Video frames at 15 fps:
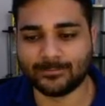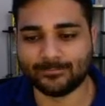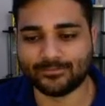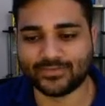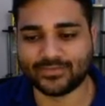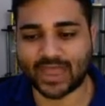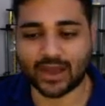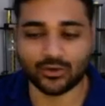
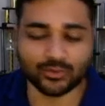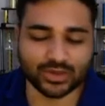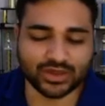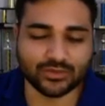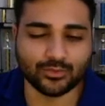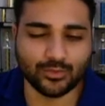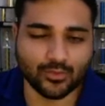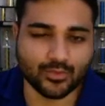That would be
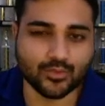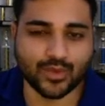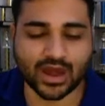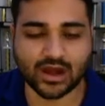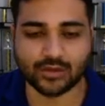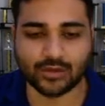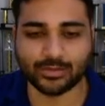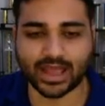the
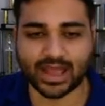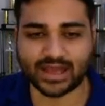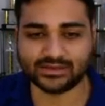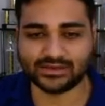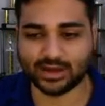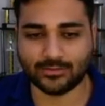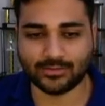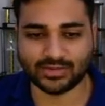better
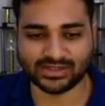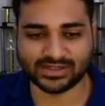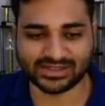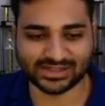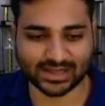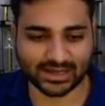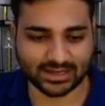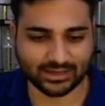plan.
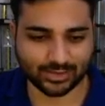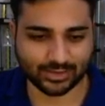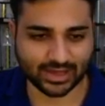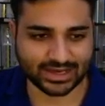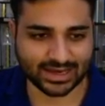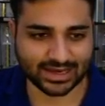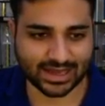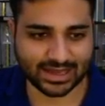Instead, he
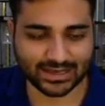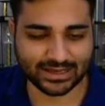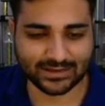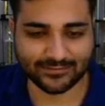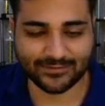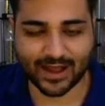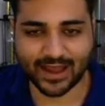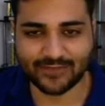played knight
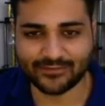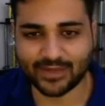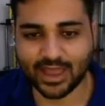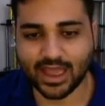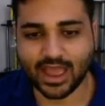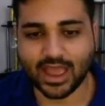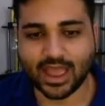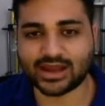e5.
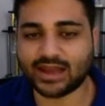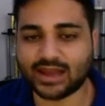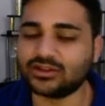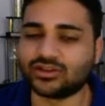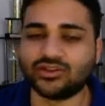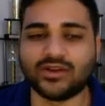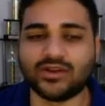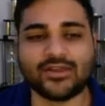I
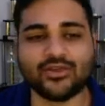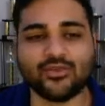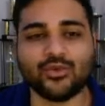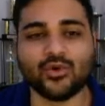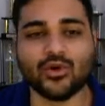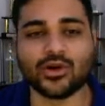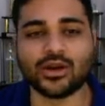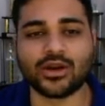look around the
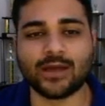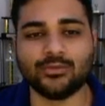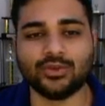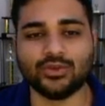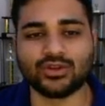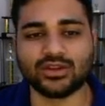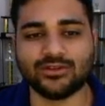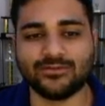board, I'm
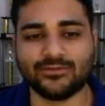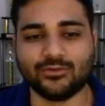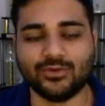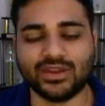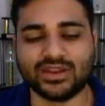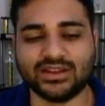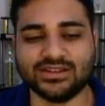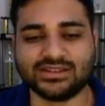looking for
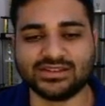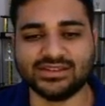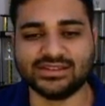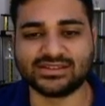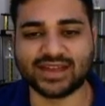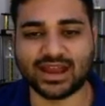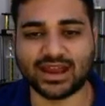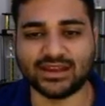
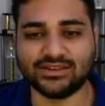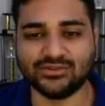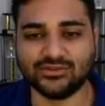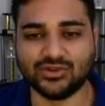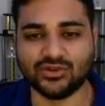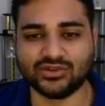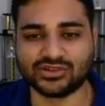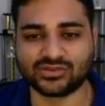weaknesses, and I do
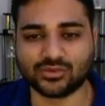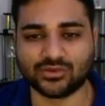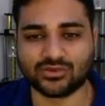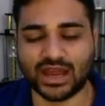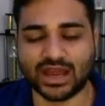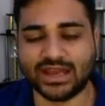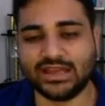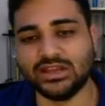notice one
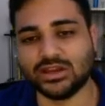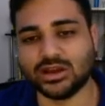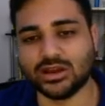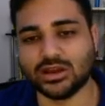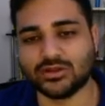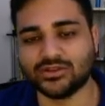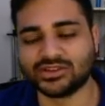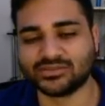right
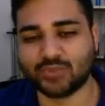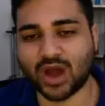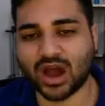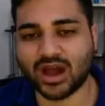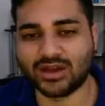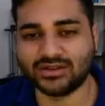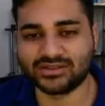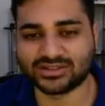here. This
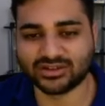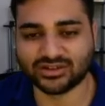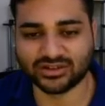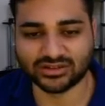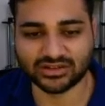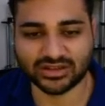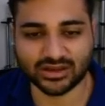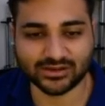pawn is
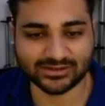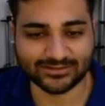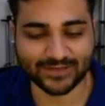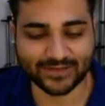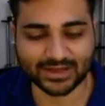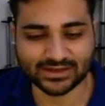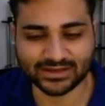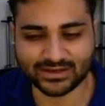currently
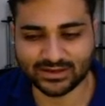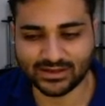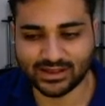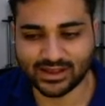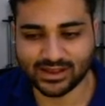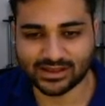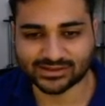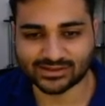undefended,
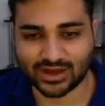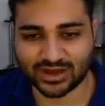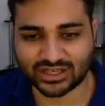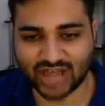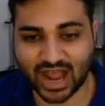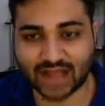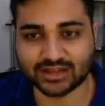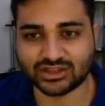so I
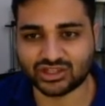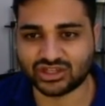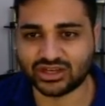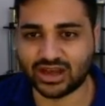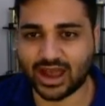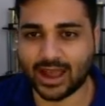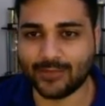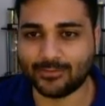challenge it.
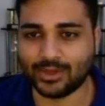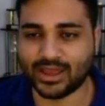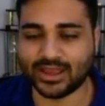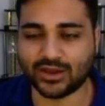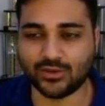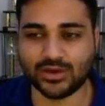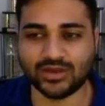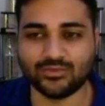I play
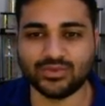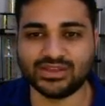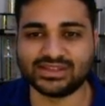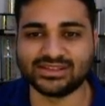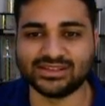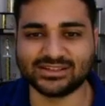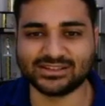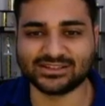queen
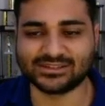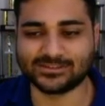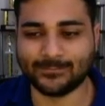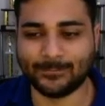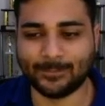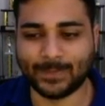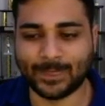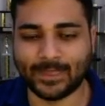b6.
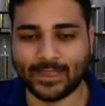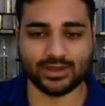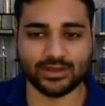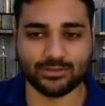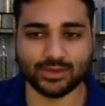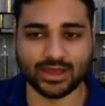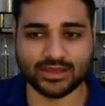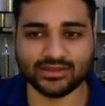
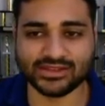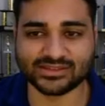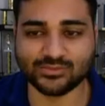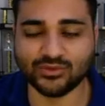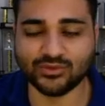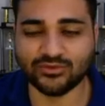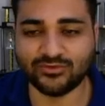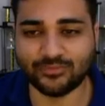He played this
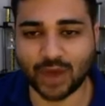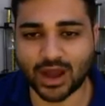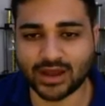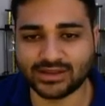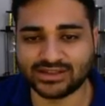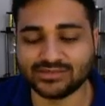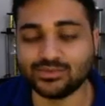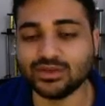move,
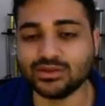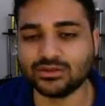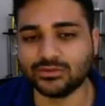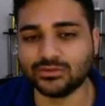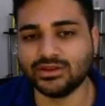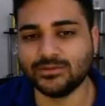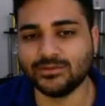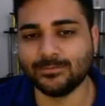pawn to
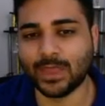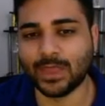b3,